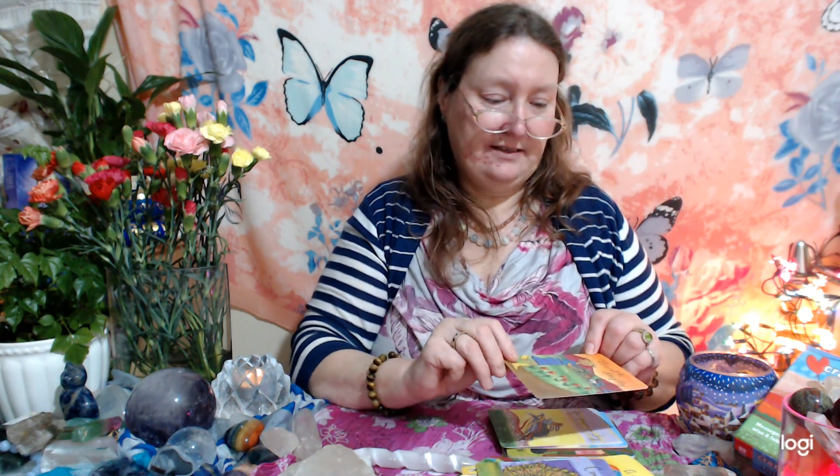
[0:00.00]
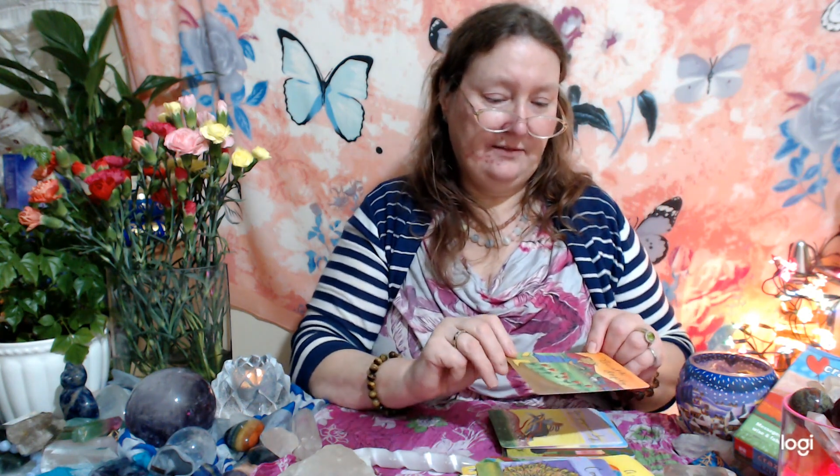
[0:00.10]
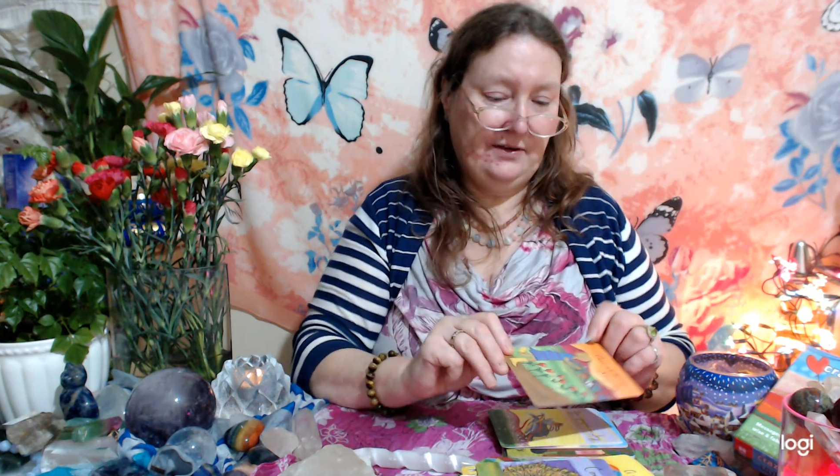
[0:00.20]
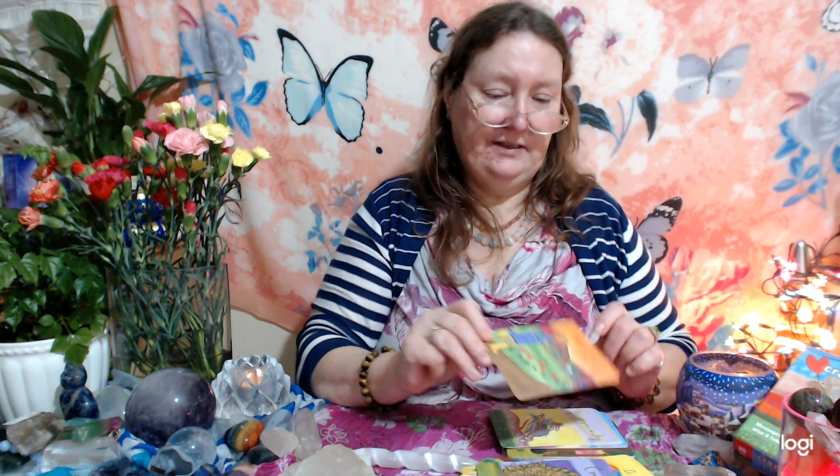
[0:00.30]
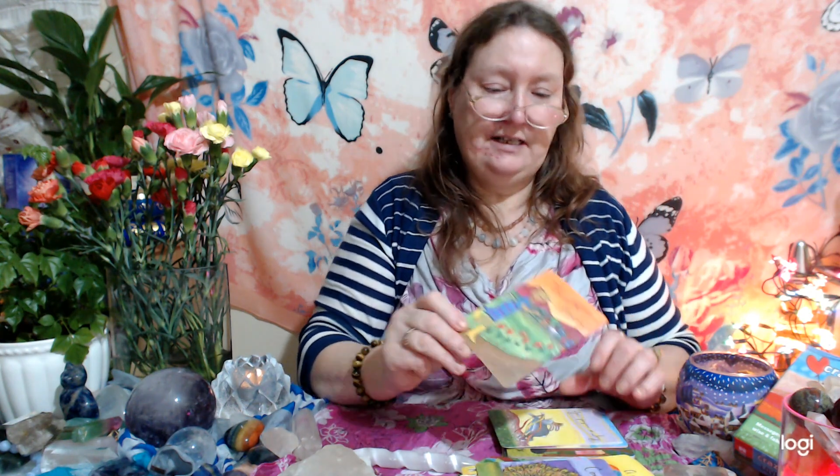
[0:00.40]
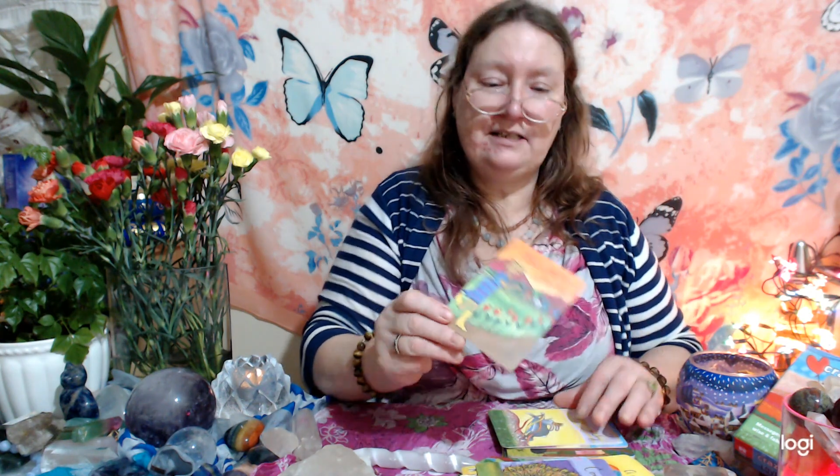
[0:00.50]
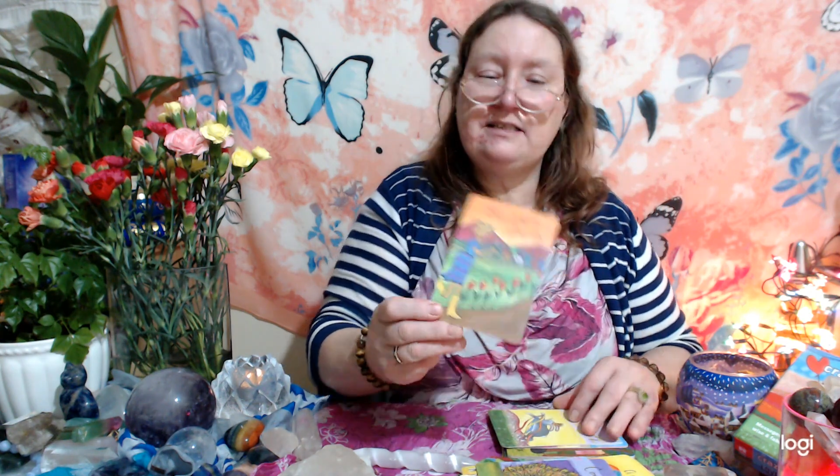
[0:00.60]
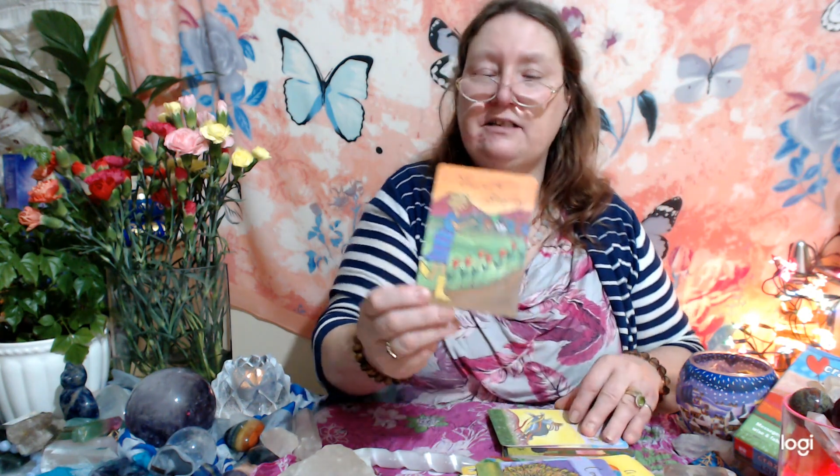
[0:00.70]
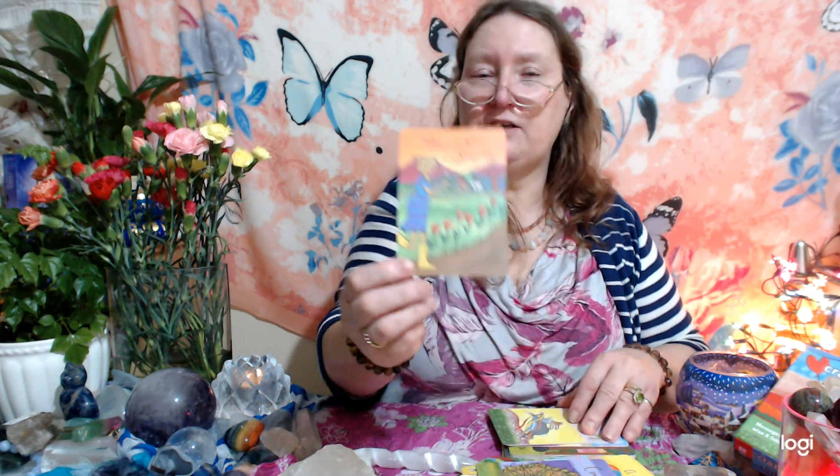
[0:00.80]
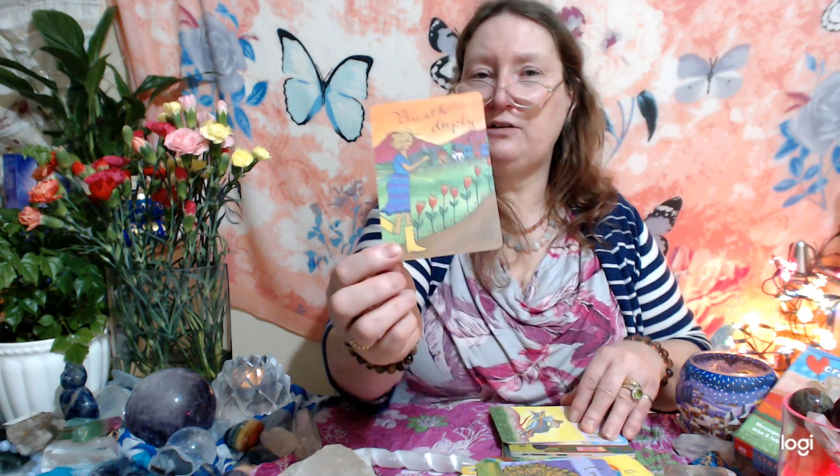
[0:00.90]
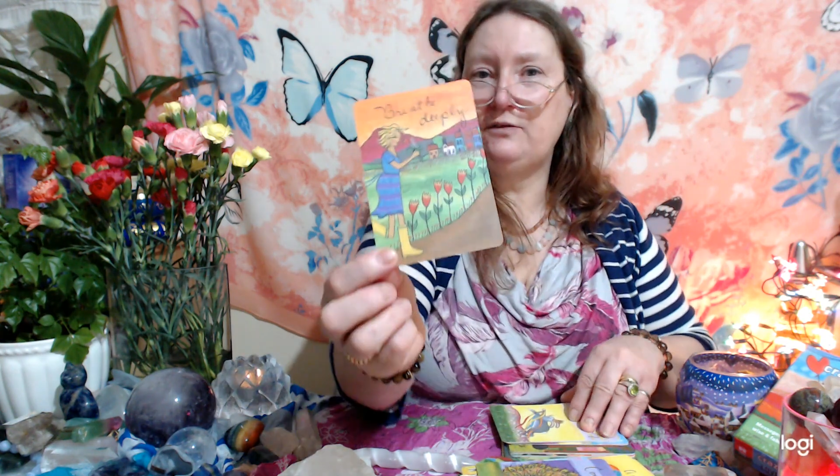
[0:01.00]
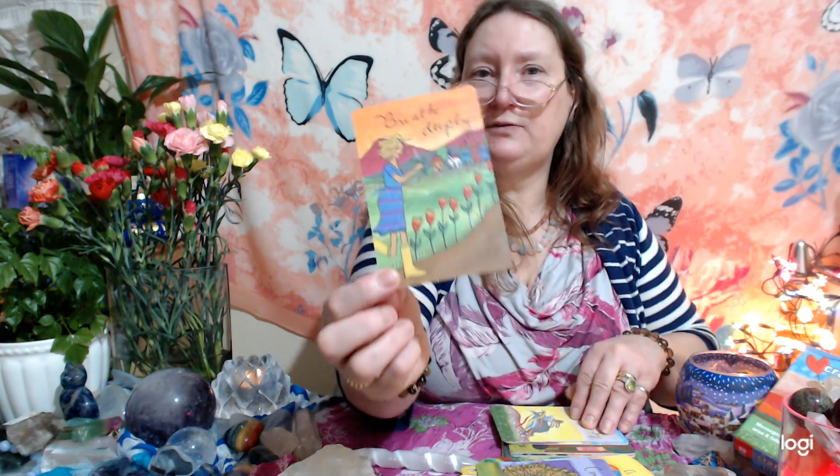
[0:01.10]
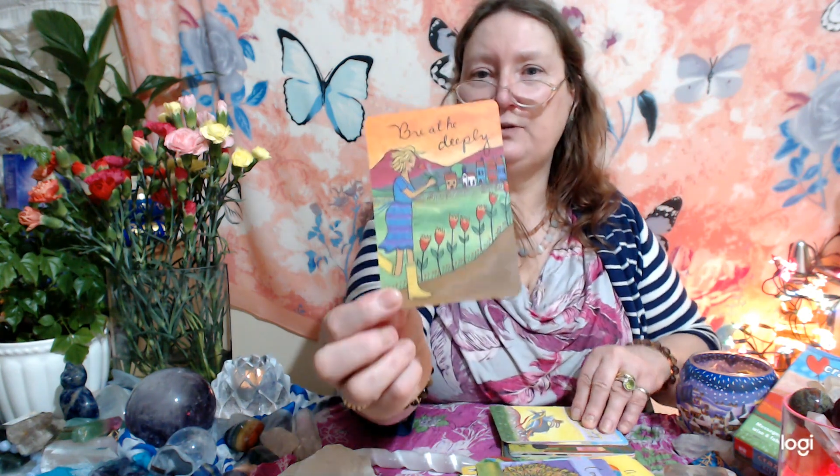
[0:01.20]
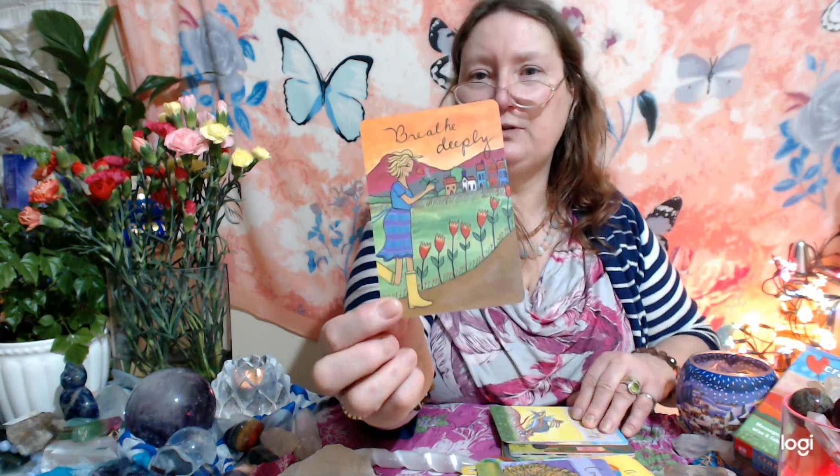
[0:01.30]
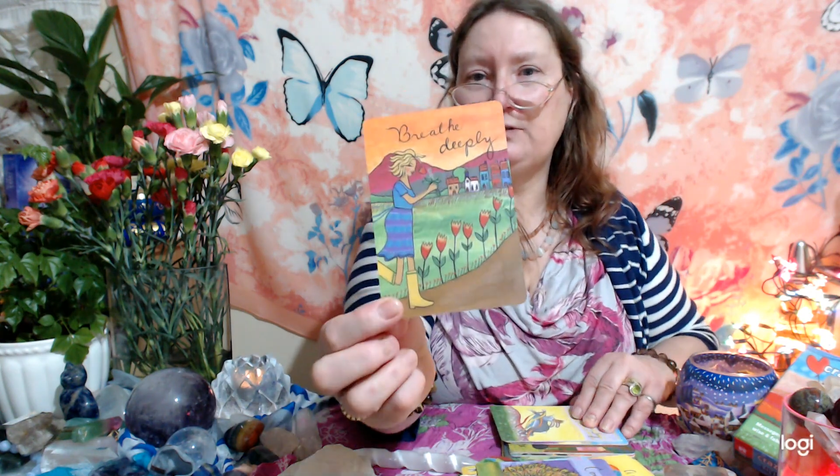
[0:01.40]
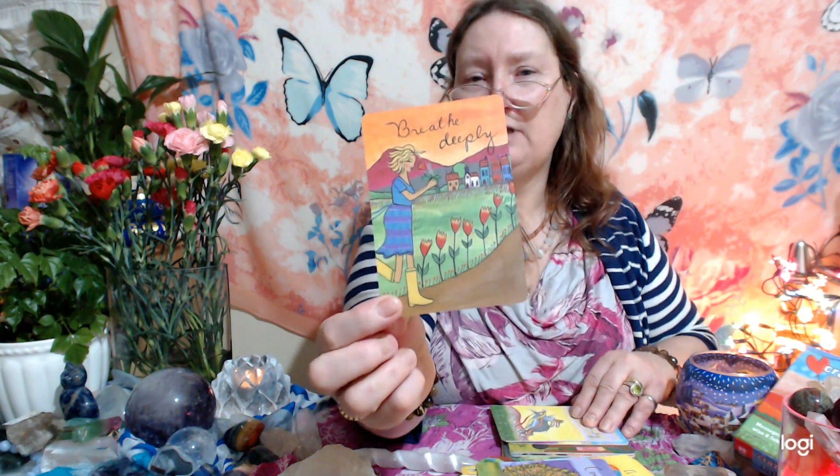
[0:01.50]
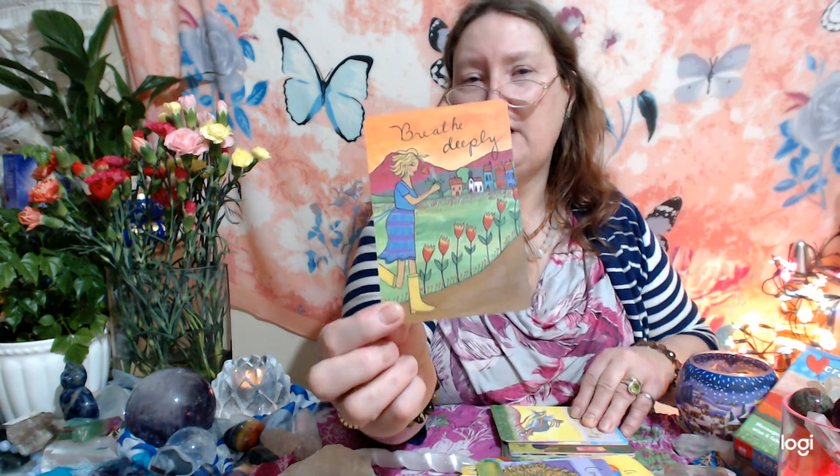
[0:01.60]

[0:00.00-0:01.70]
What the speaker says: They're very nice and colourful,